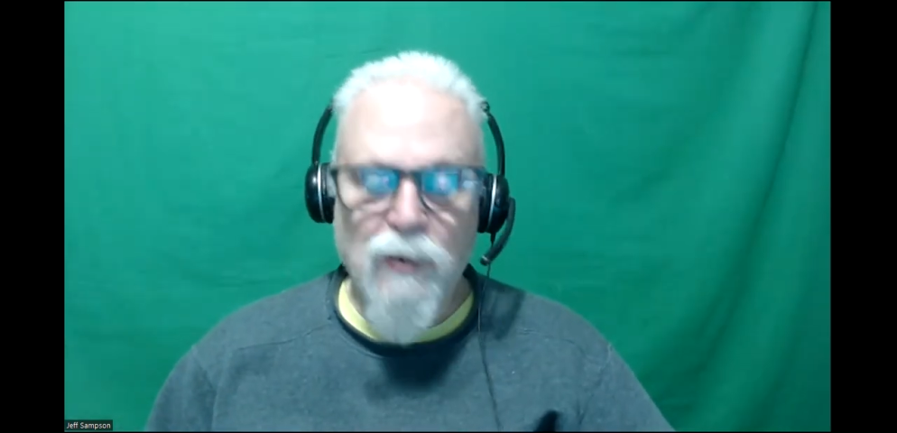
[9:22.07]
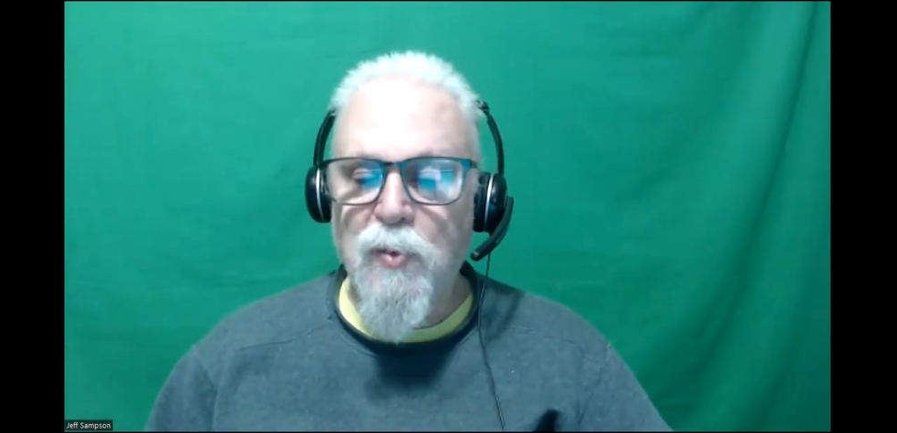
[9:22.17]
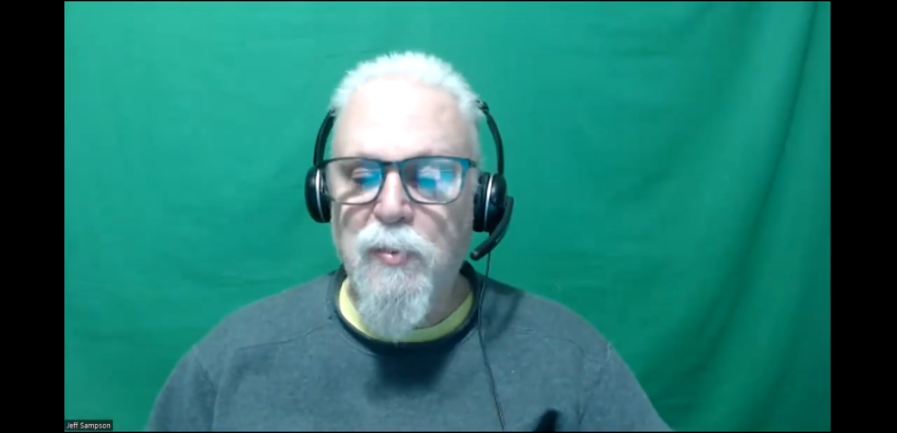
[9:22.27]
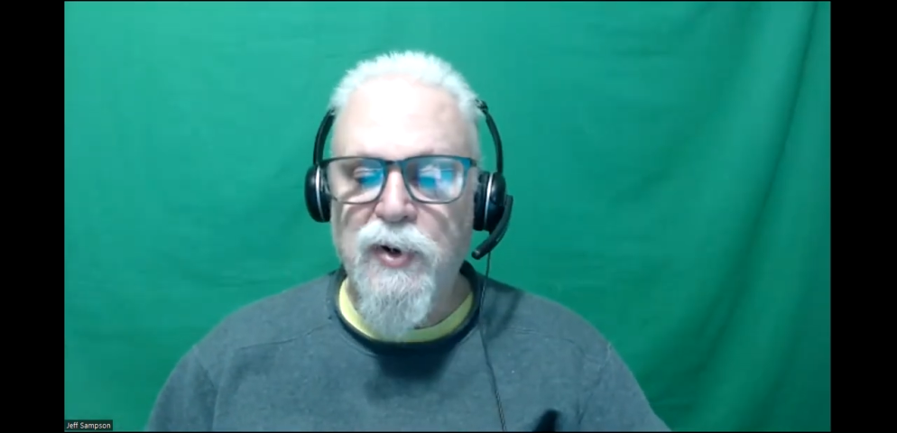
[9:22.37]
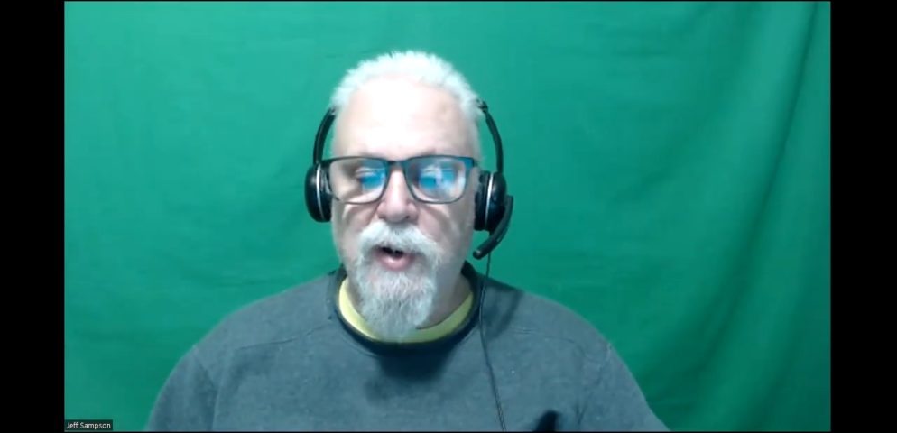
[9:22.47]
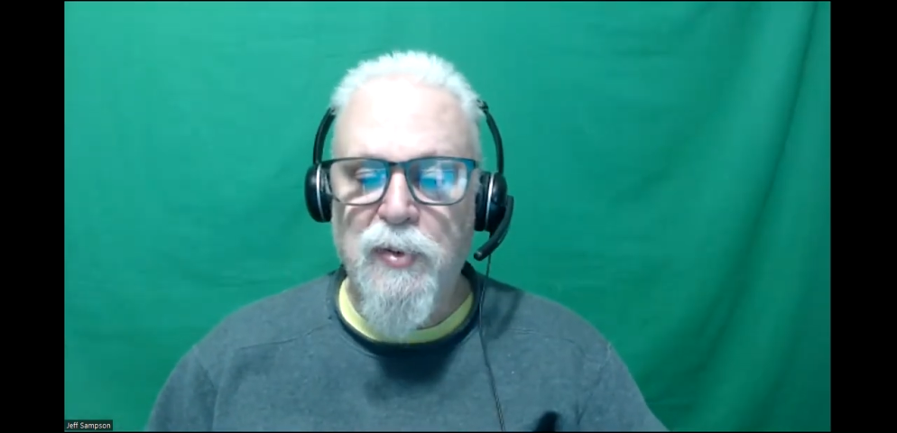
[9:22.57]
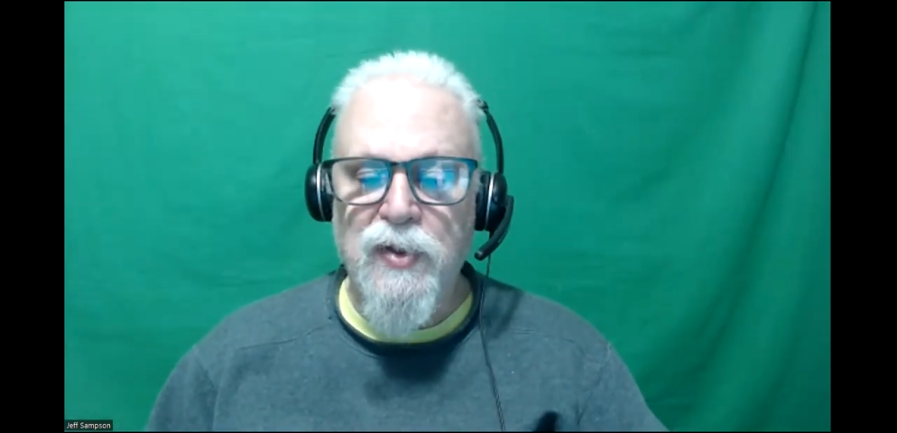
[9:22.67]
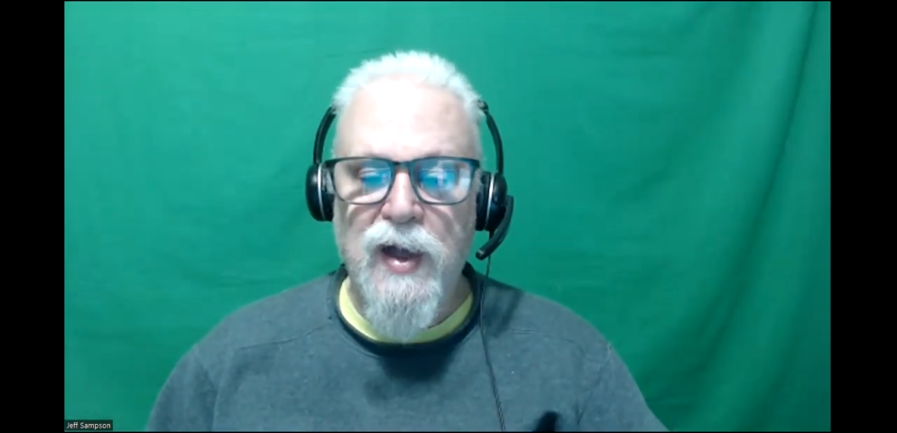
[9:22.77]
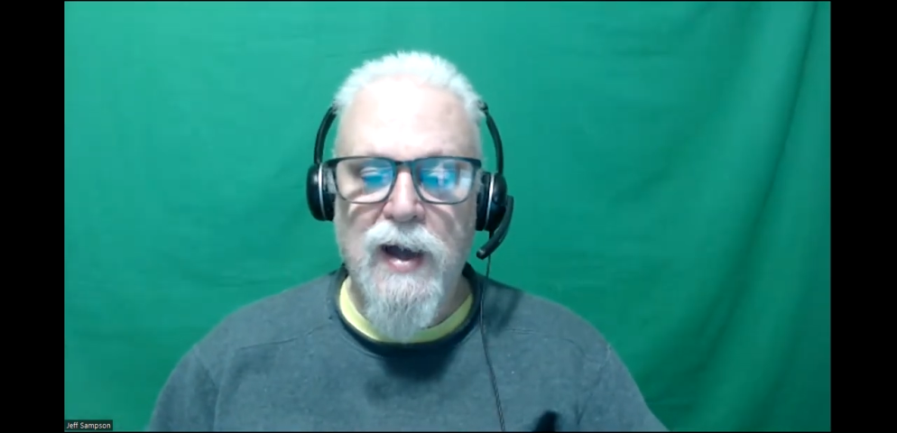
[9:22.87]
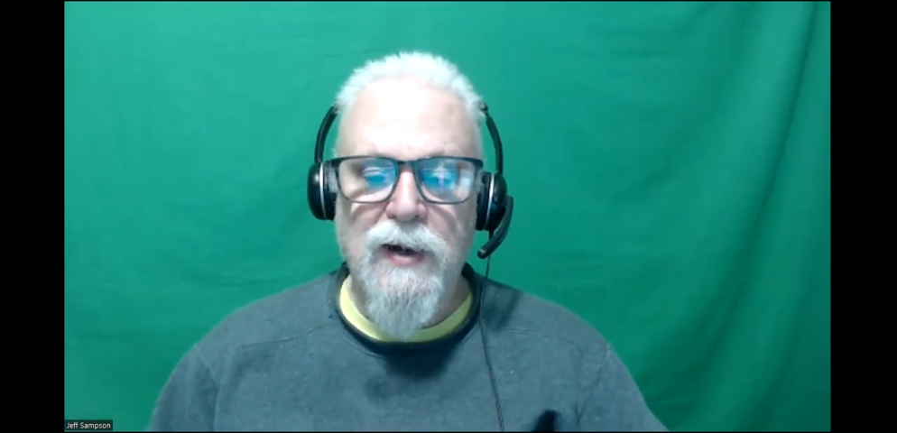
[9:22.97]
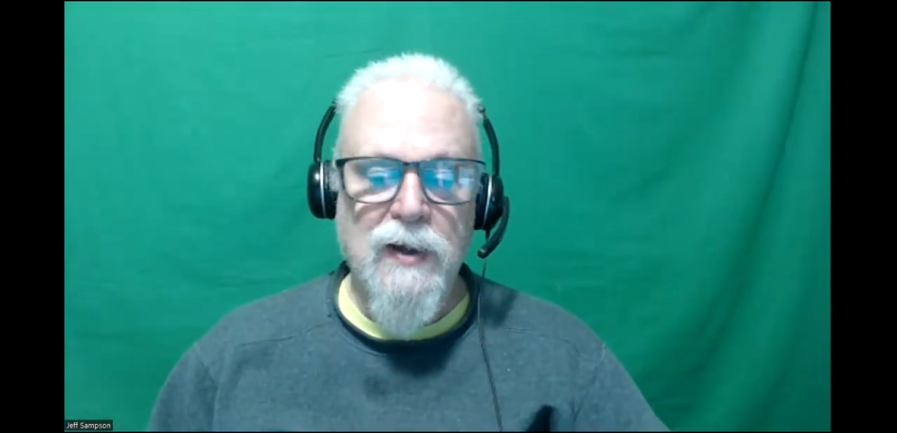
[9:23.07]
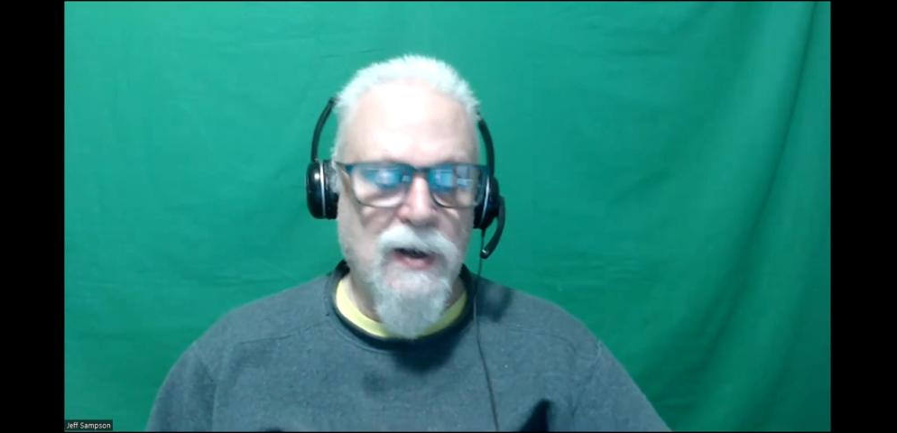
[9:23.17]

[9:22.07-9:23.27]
will put up with that,